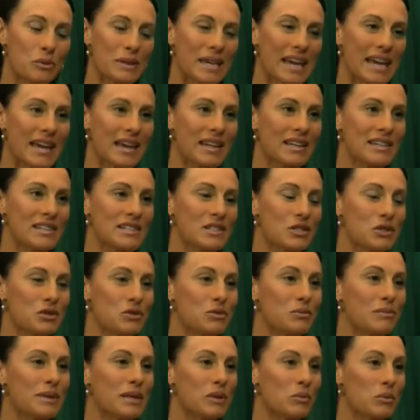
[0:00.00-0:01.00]
We had
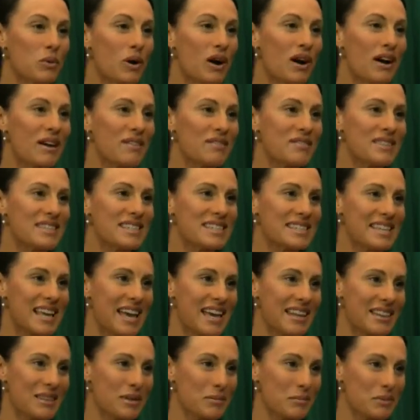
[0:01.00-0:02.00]
2 midwives
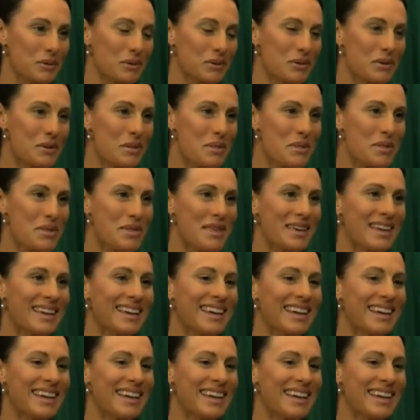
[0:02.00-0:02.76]
at the birth.